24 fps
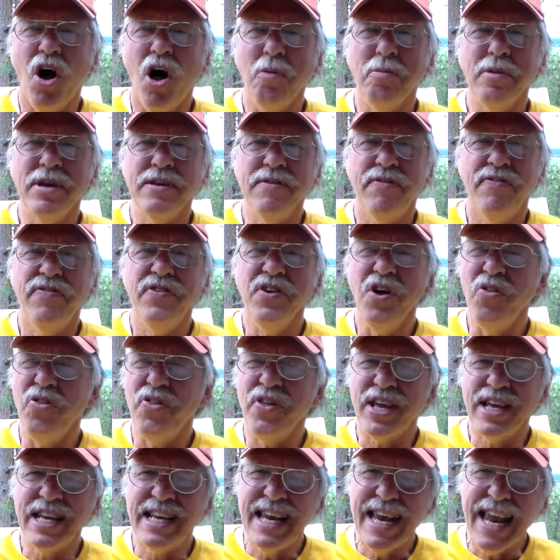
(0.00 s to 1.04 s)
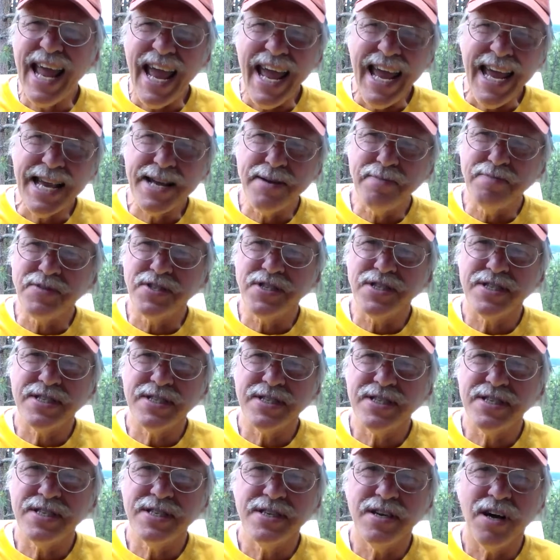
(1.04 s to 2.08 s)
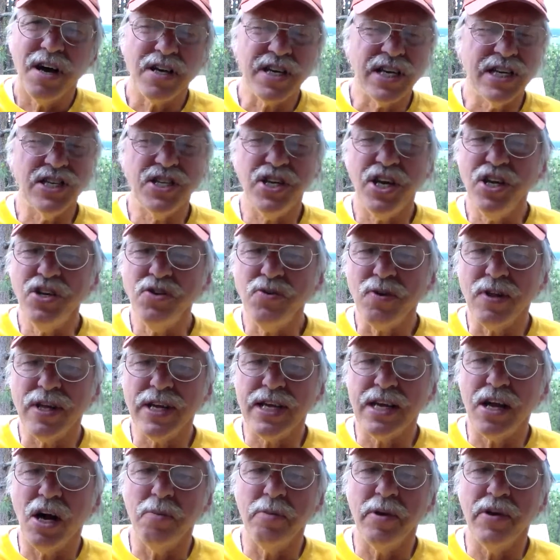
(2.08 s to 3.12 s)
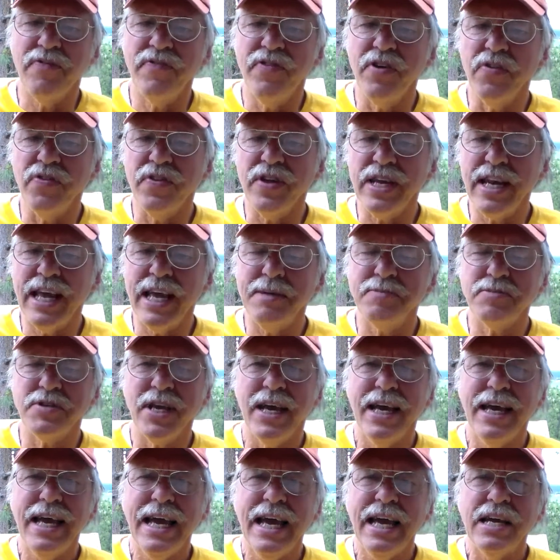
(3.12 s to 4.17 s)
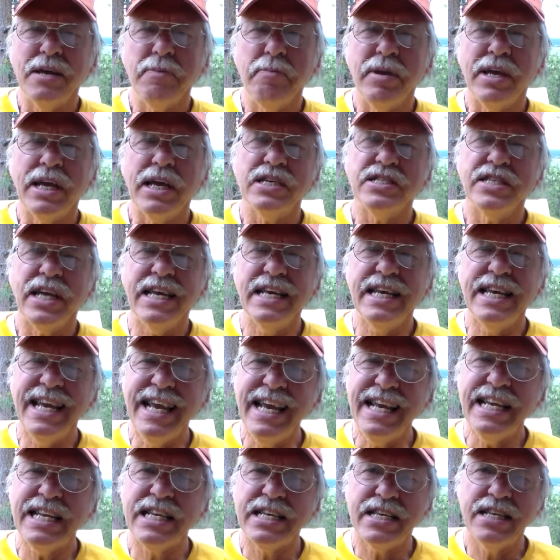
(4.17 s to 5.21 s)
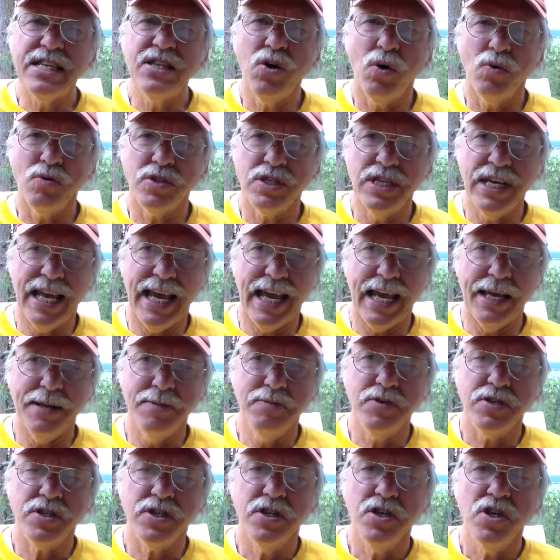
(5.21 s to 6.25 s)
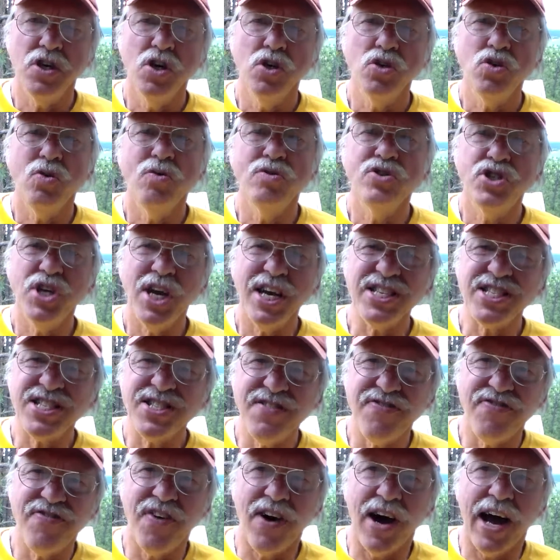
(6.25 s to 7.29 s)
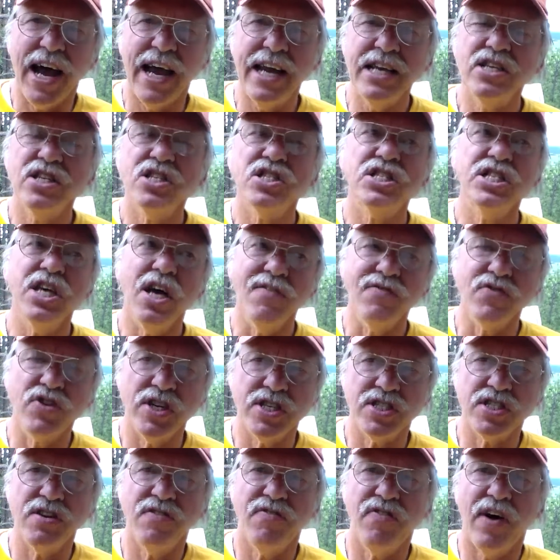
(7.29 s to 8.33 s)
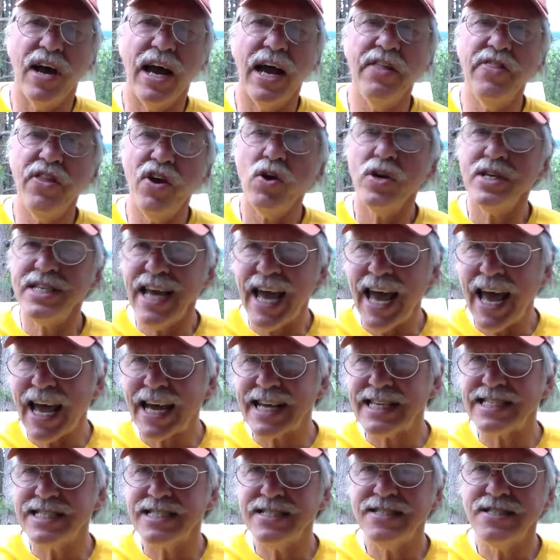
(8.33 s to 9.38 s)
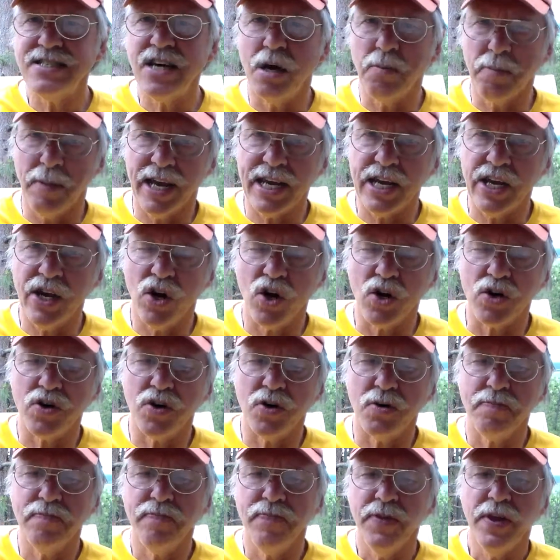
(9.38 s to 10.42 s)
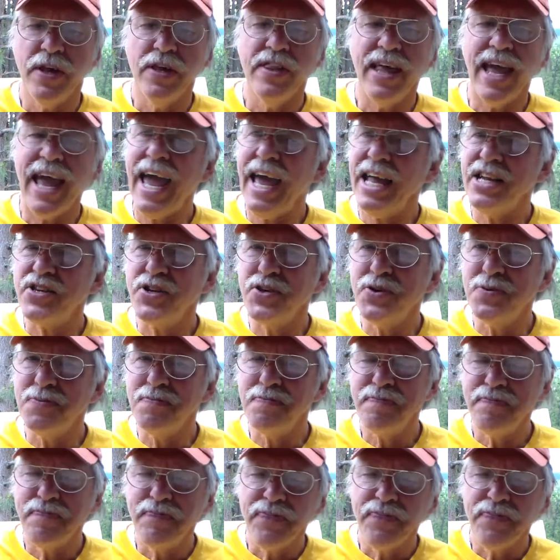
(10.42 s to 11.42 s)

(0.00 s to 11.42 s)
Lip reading: call me filthy names, continually call me filthy names, because they needed those names to self-justify their attacks on my character. They had to.